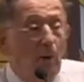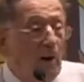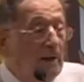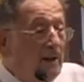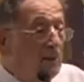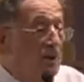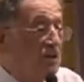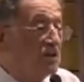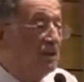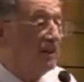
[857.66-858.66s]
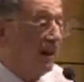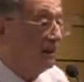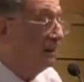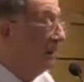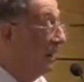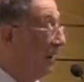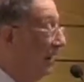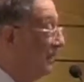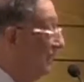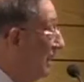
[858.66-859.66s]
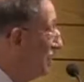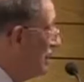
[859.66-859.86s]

and when he was done, the